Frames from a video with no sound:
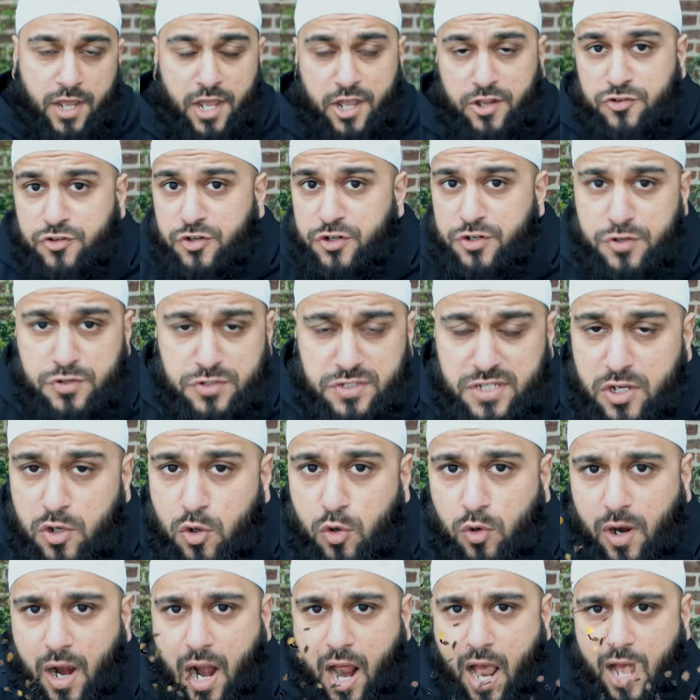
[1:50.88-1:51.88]
Introducing
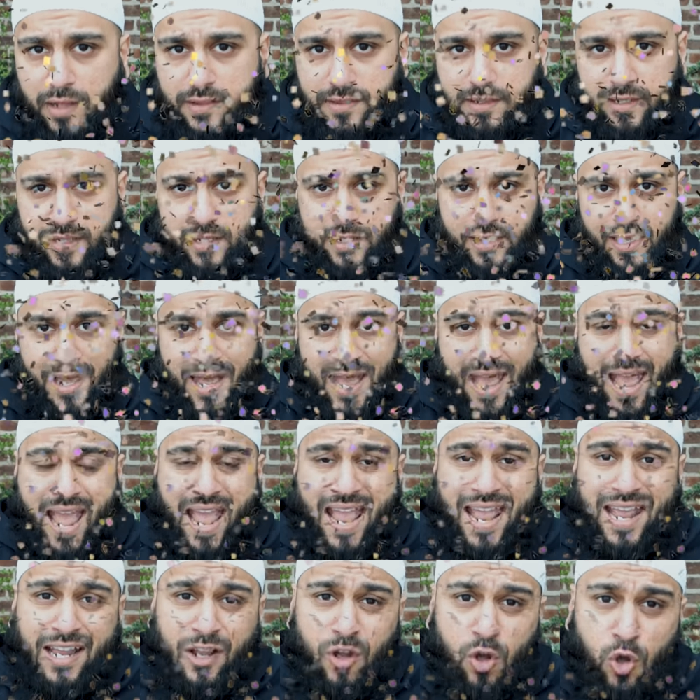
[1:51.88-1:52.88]
Quranly,
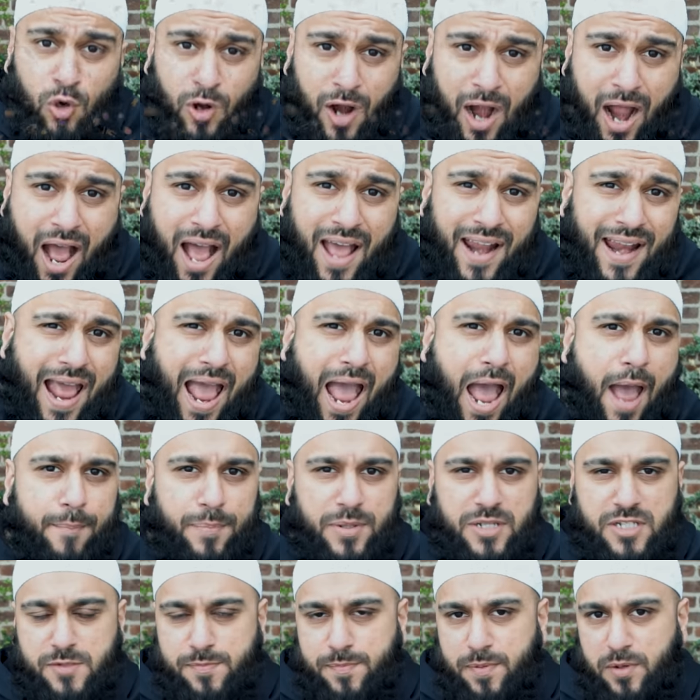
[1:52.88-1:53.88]
a Quran
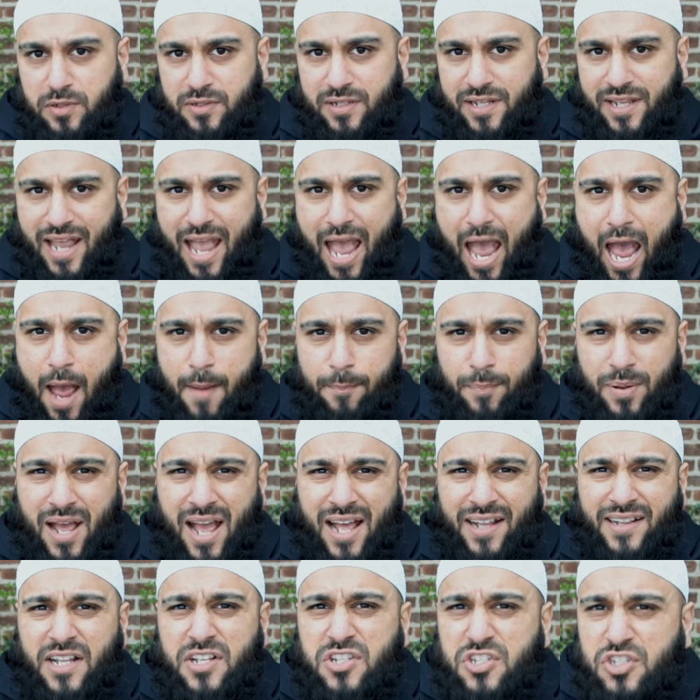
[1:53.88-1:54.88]
habits building app
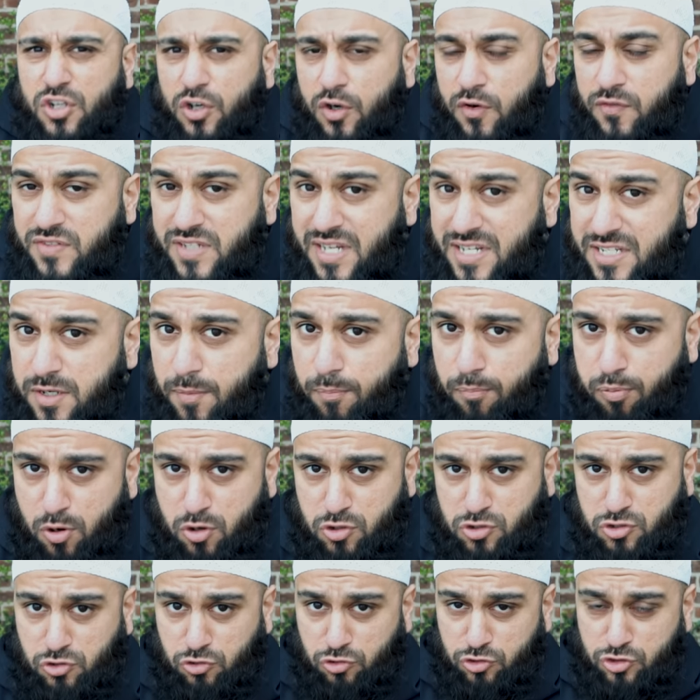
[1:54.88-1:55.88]
that serves as a
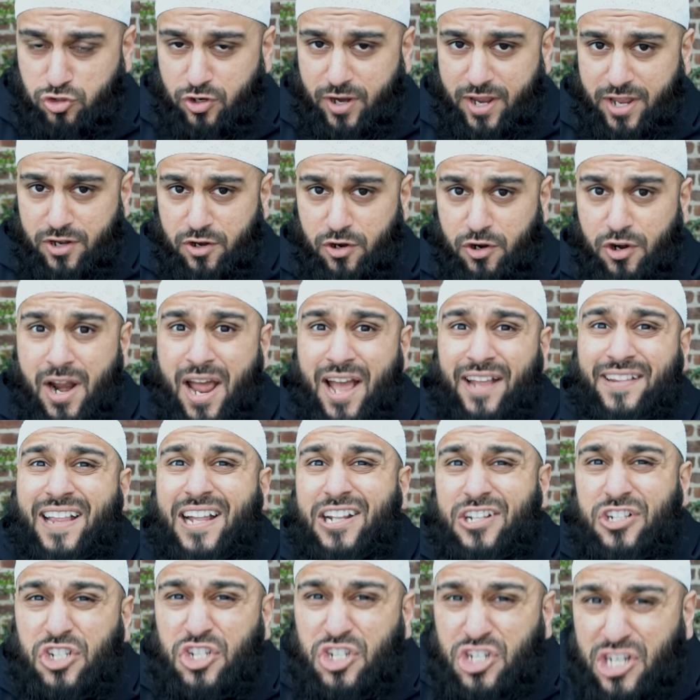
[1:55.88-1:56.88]
personal trainer
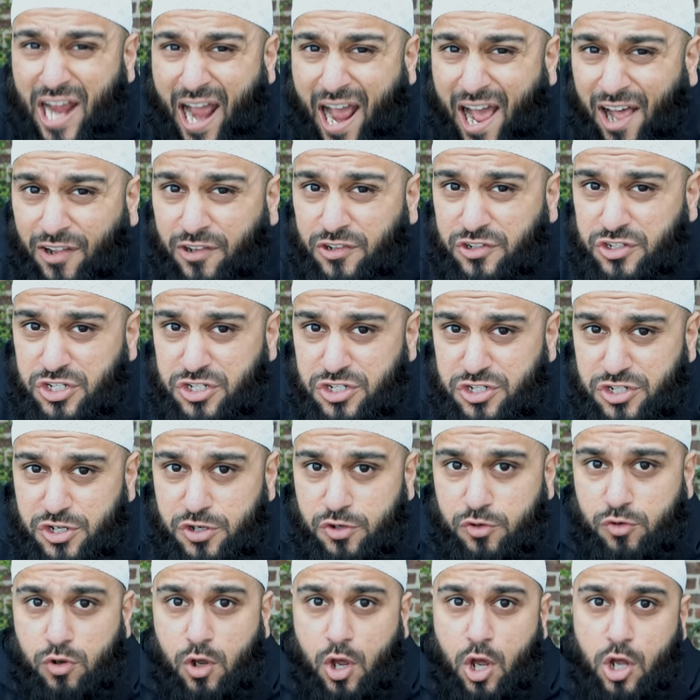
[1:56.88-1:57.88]
that challenges
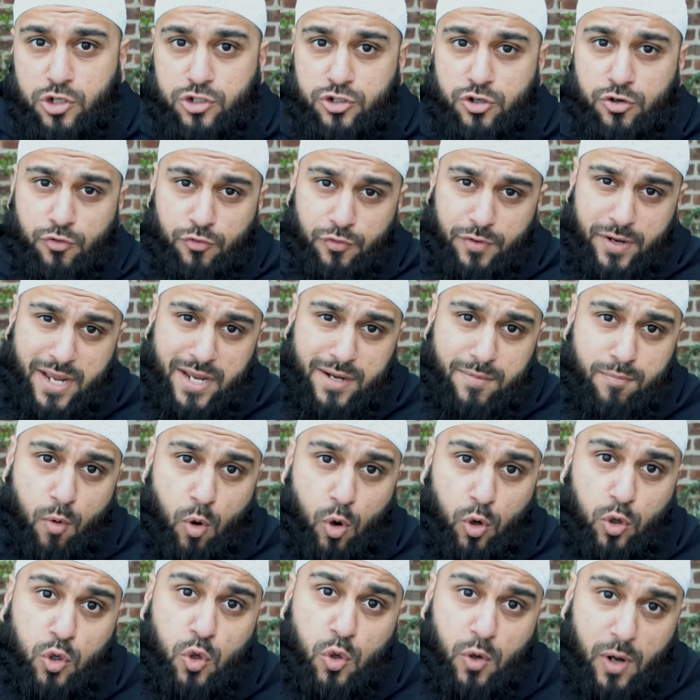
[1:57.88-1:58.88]
you to read
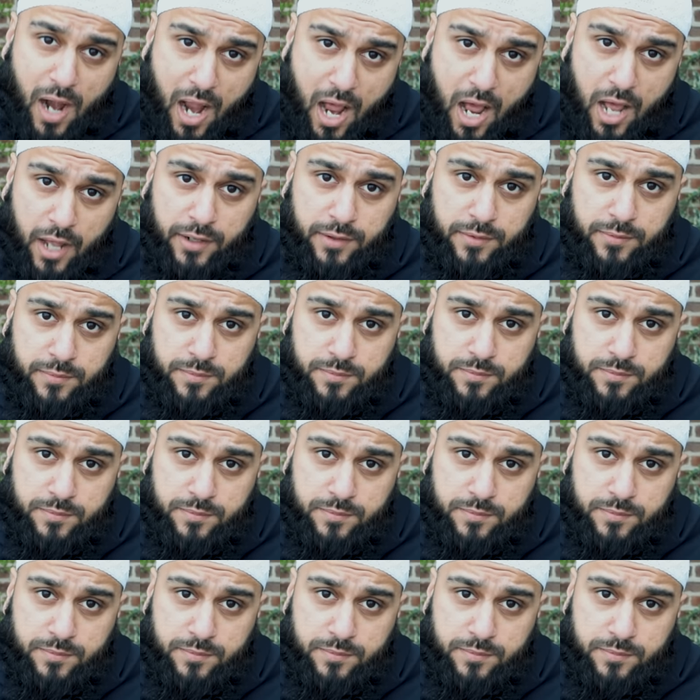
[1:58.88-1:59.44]
more Quran.